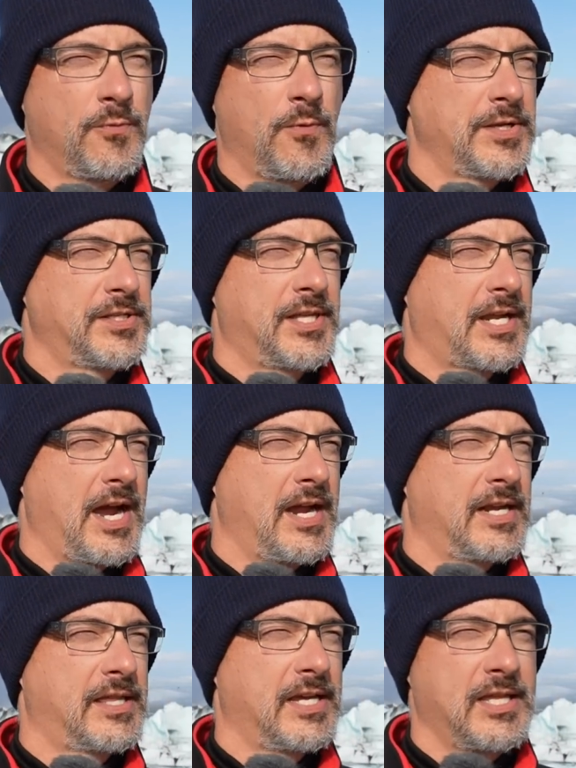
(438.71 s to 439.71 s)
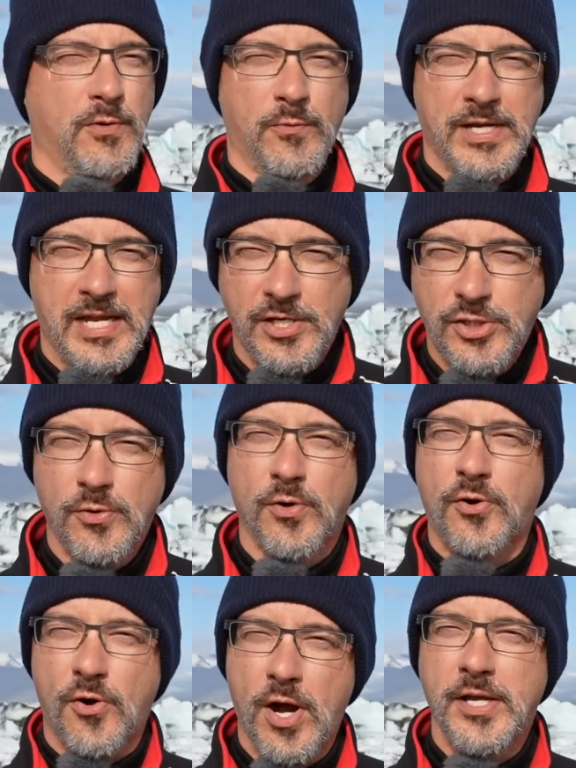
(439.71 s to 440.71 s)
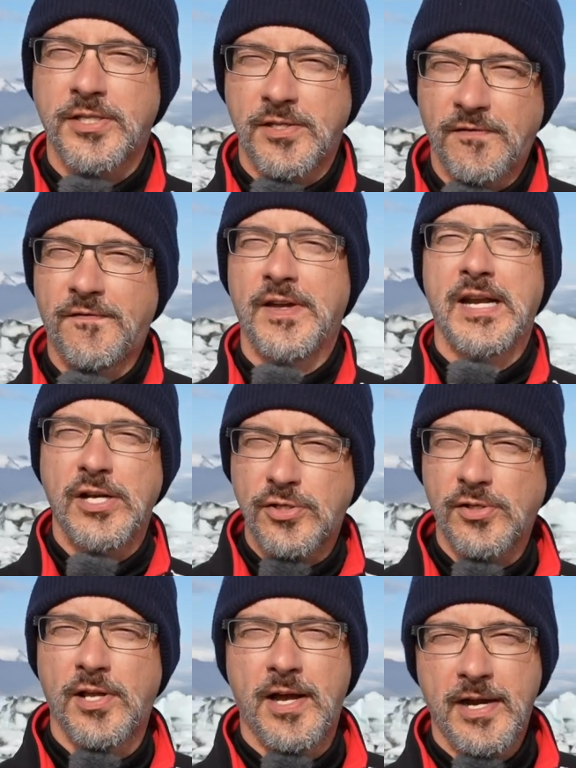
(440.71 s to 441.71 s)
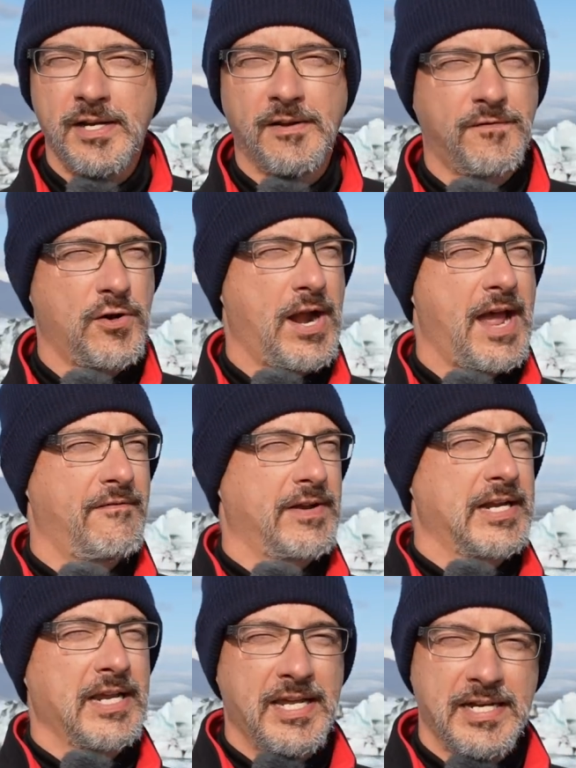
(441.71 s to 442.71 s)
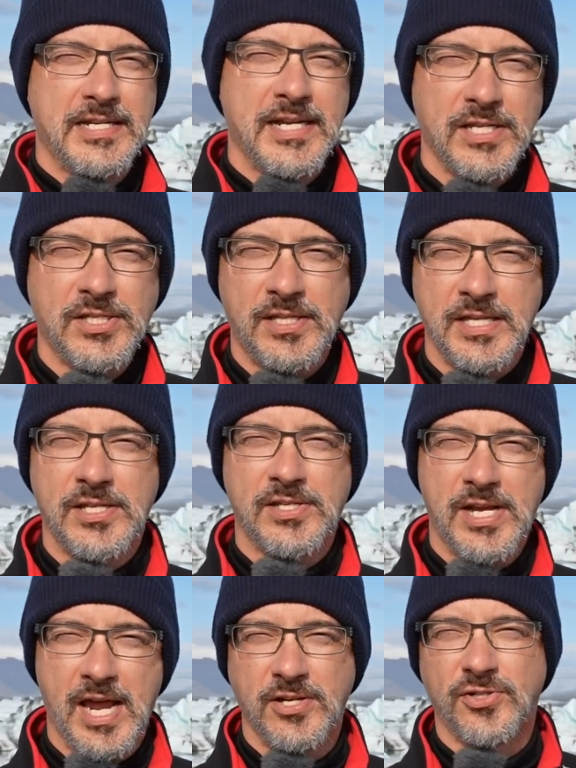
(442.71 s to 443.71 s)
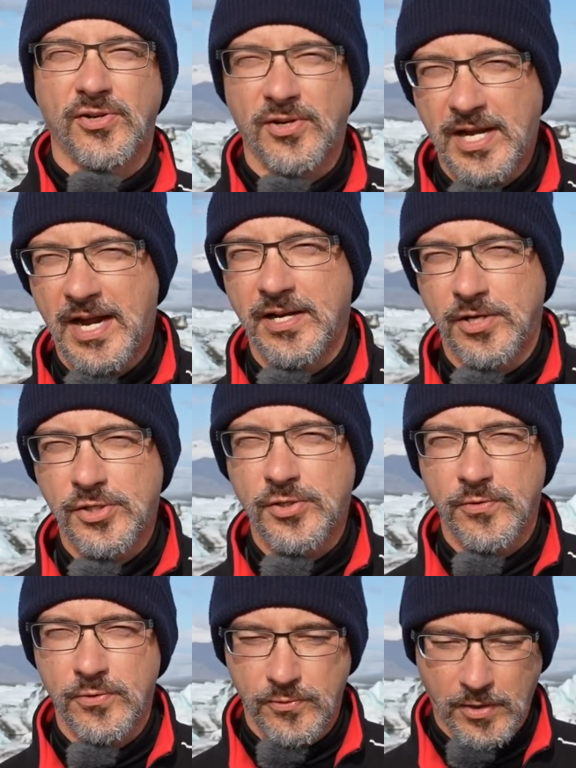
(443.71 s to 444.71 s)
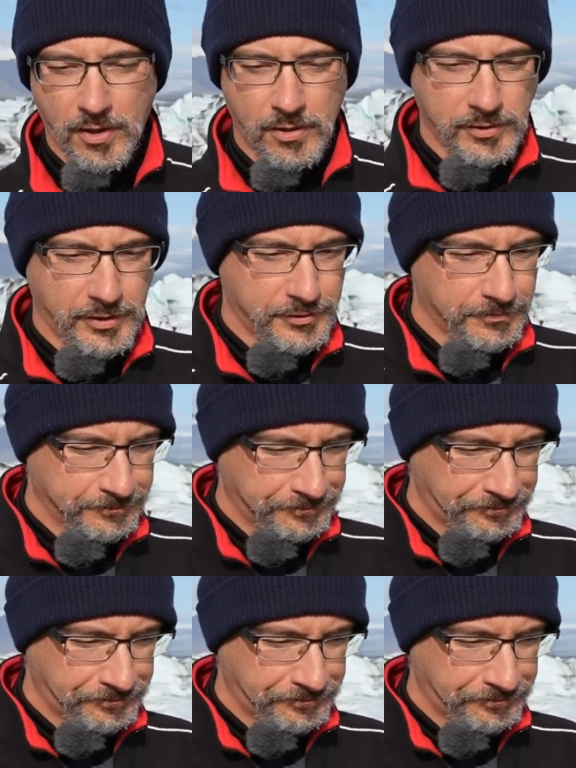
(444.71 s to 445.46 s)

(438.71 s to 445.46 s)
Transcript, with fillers: It wasn't the kind of thing that would get you across the finish line. If you're having to hit disk these days, you're kind of screwed regardless.